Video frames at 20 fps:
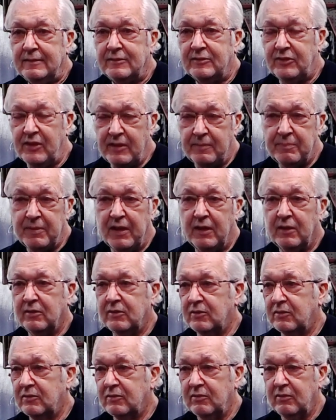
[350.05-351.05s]
seat
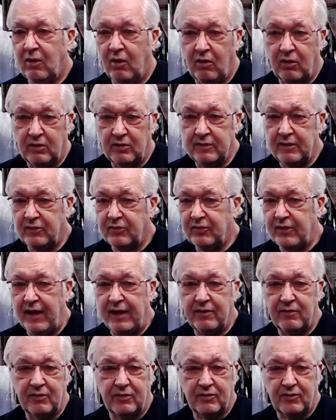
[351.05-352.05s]
belts, all the
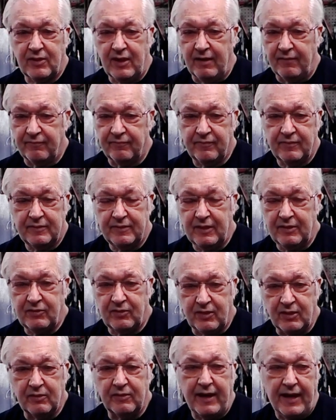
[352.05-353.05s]
standard stuff. They
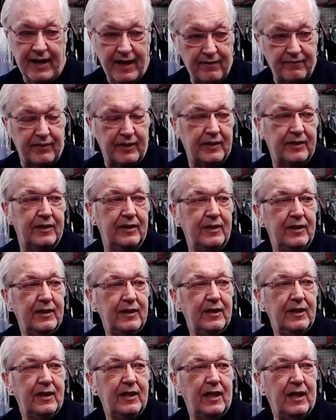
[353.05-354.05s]
still have it.
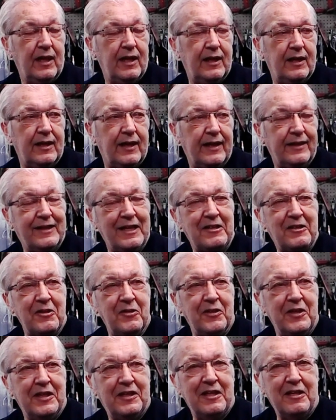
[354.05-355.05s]
I think the
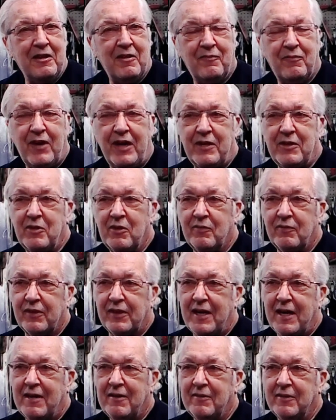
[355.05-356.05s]
only thing they're fighting over
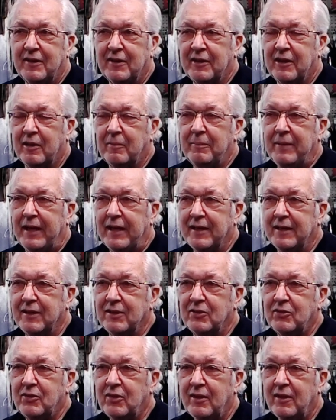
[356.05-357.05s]
now a little bit
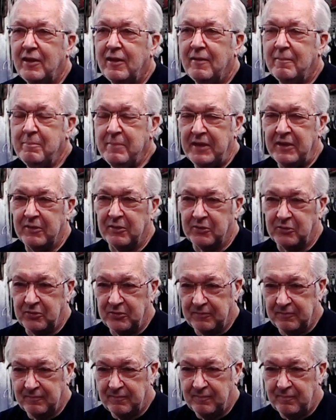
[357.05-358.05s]
is mirrors.
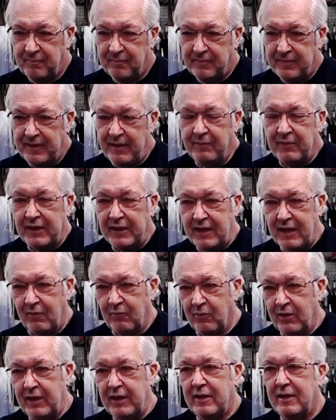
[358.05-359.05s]
They want to get
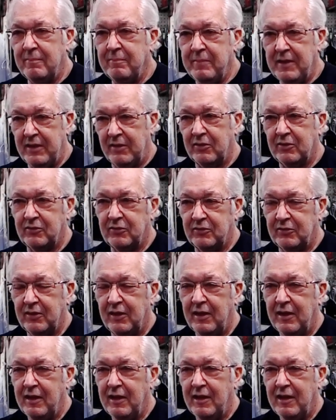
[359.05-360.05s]
rid of the mirrors,
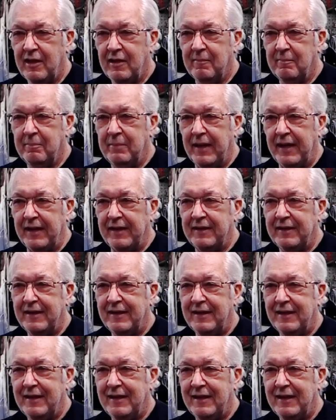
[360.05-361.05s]

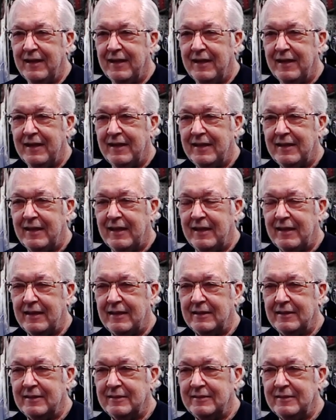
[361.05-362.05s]
but
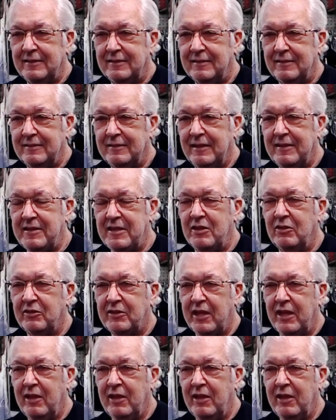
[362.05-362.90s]
the DOT